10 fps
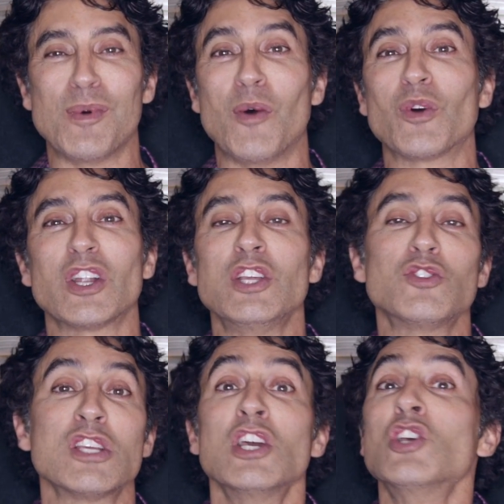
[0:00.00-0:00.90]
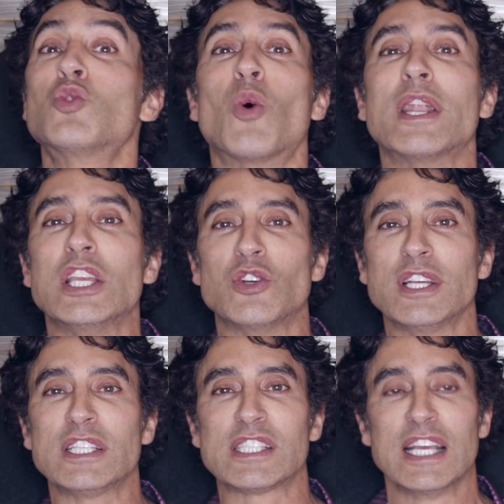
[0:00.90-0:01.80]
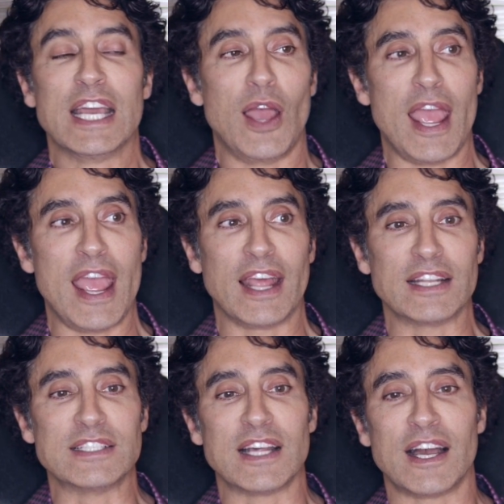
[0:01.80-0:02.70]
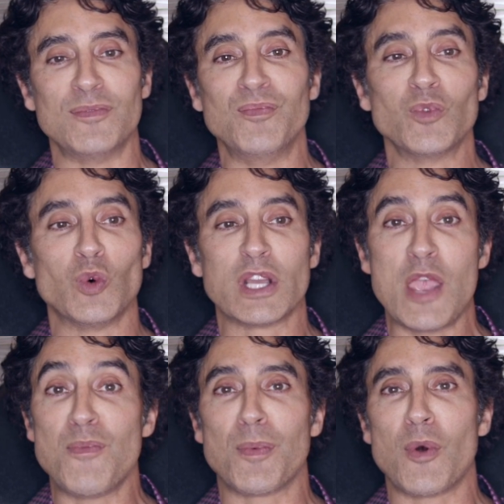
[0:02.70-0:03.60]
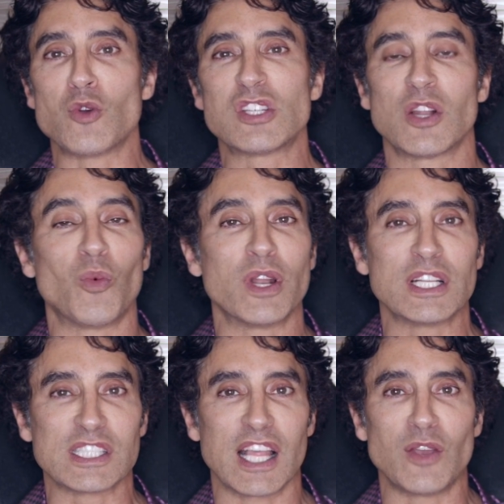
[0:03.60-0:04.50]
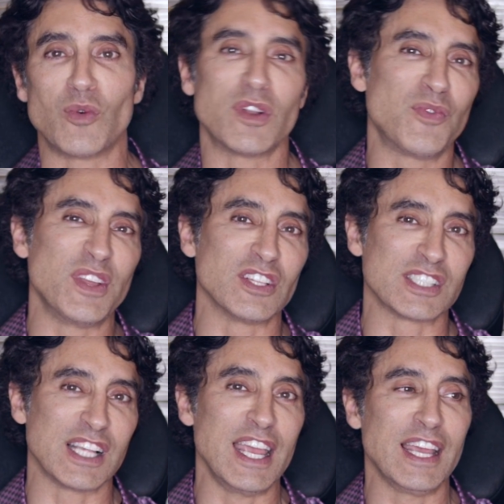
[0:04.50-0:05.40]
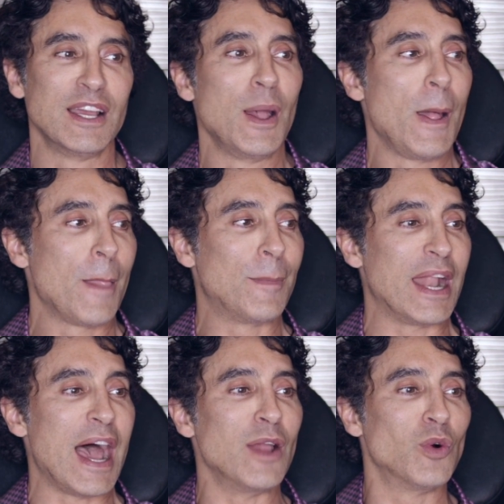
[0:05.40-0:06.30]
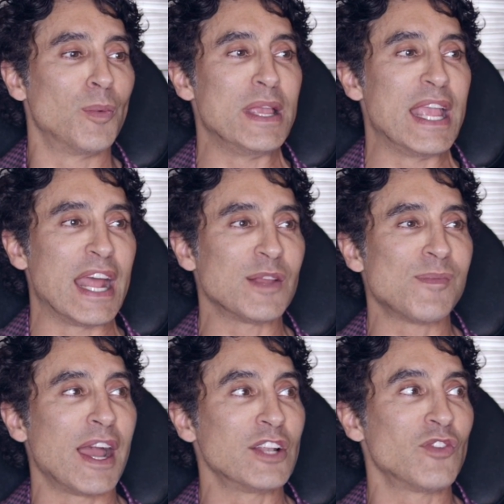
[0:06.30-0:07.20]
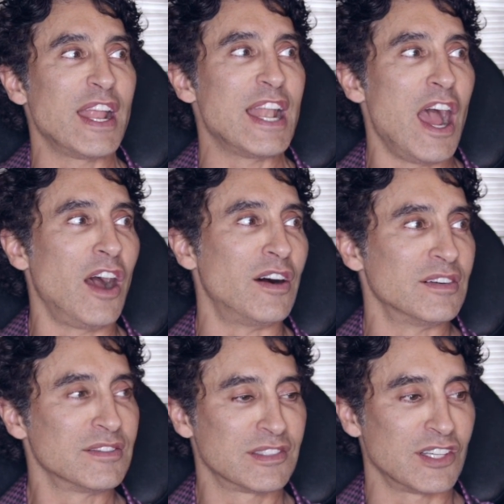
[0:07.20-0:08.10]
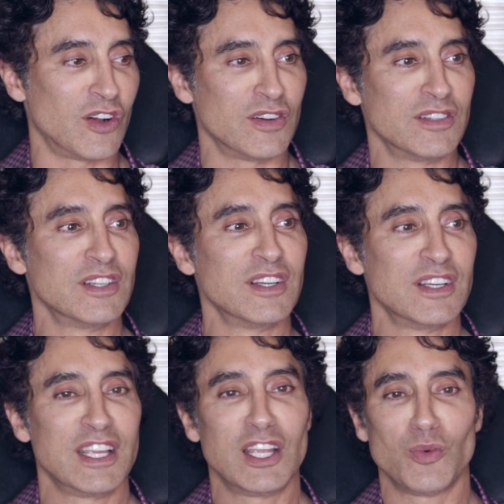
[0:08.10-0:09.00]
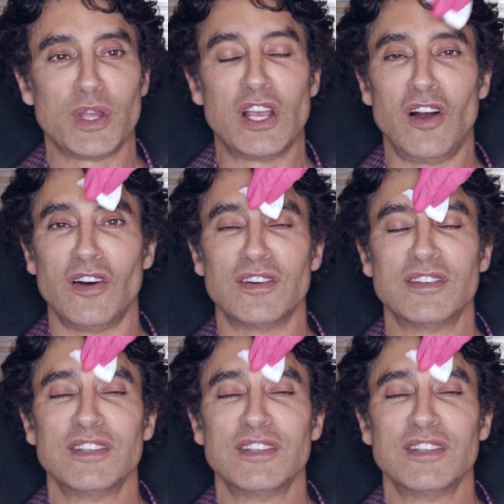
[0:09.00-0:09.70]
But we're going to use 20 units and um, we'll keep you posted on what it's like, what it feels like. But I will be getting mine right now. So here we go.